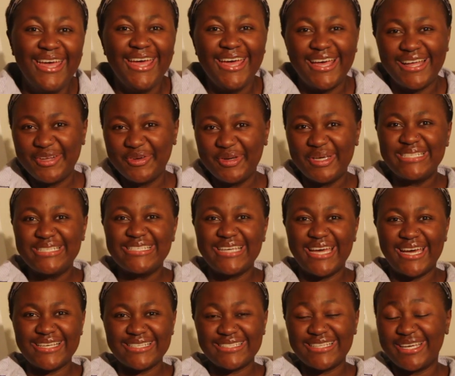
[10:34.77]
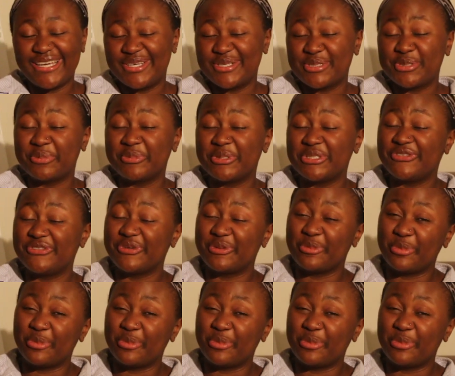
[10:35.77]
anyways guys, thank you so much for